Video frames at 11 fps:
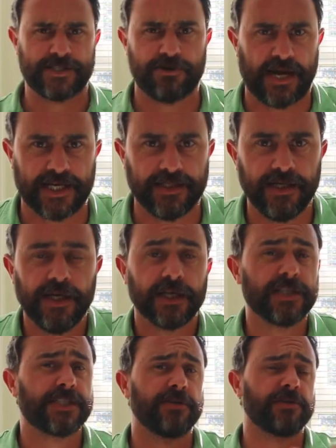cracking.
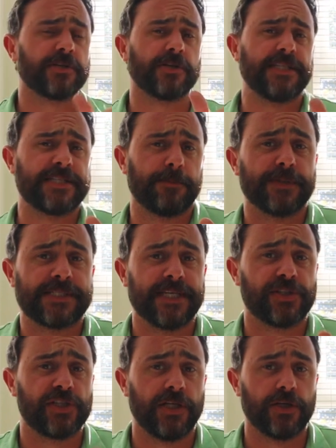Considering there's only
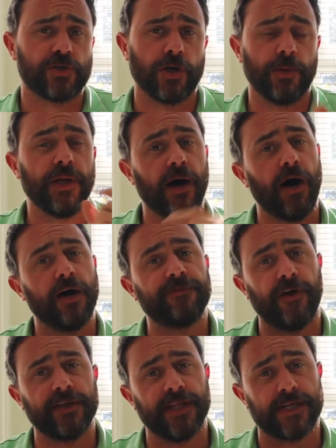10% Chile Adjolo in it, I
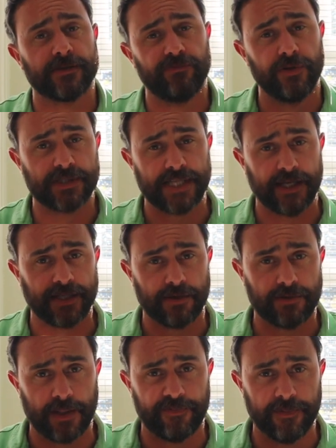find that's the real standout
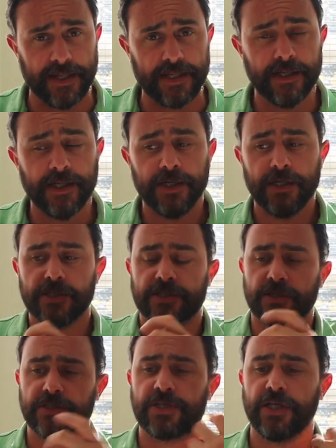grape for me.
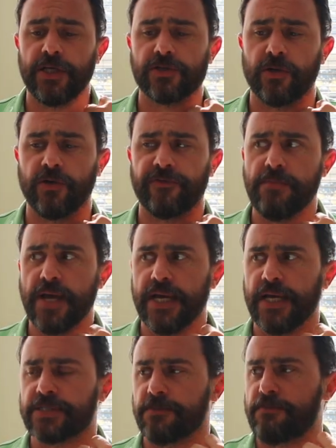So Chile Adjolo for me
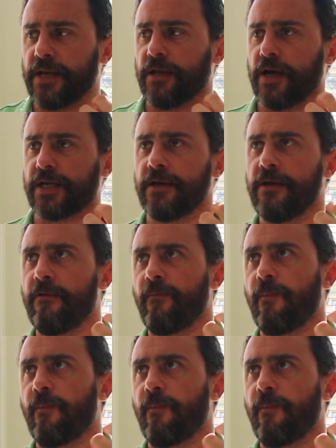is a bit like